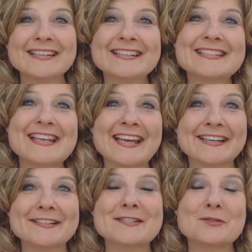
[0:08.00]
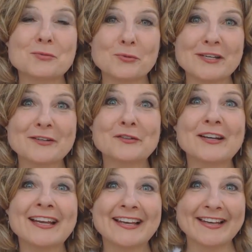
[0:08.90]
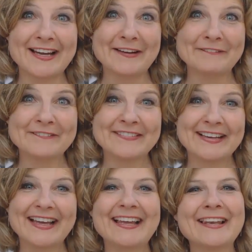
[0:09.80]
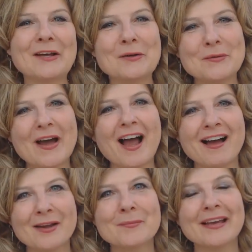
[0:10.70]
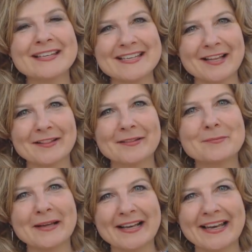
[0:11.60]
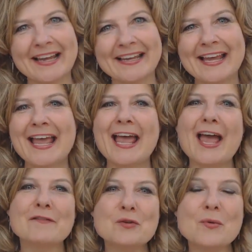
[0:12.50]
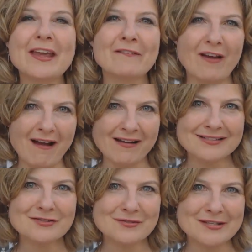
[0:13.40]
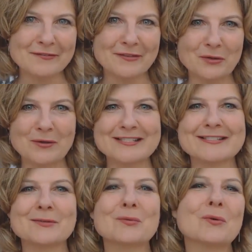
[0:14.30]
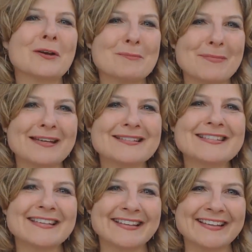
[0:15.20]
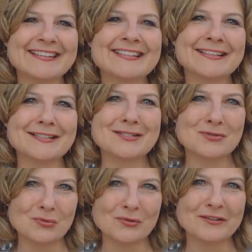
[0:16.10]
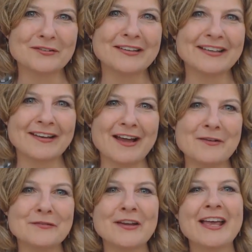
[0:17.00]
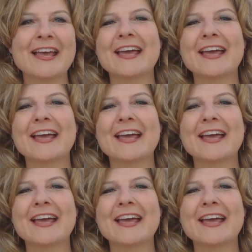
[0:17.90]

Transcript: What is an extraordinary life? Hello, I'm Adèle McLay. Have you ever asked yourself the question what it means to lead an extraordinary life?